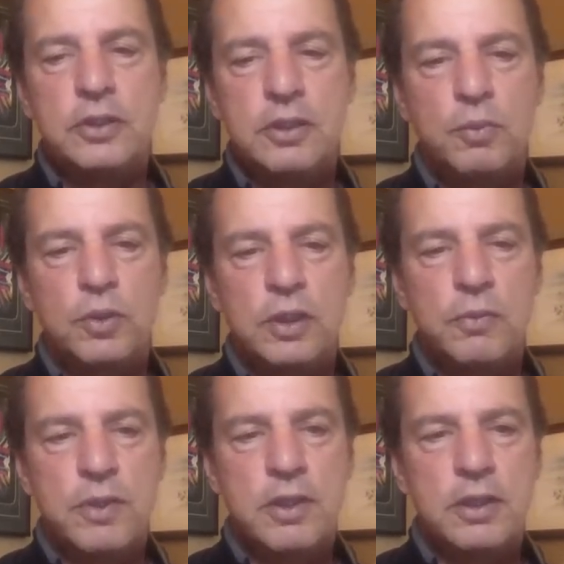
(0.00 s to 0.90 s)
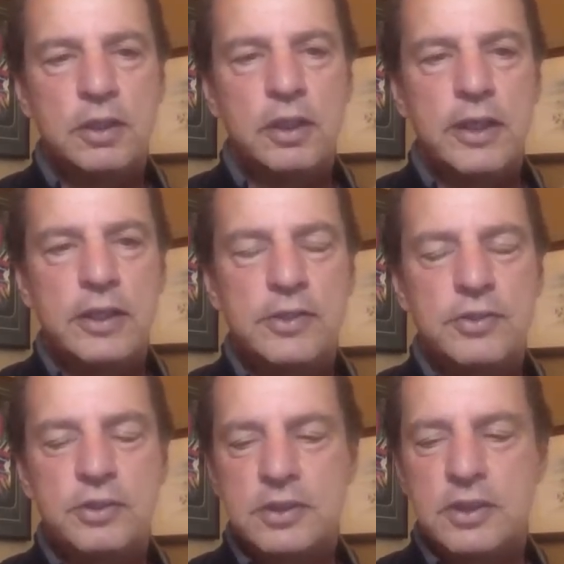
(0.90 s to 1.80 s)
a little work with Carolina. So it's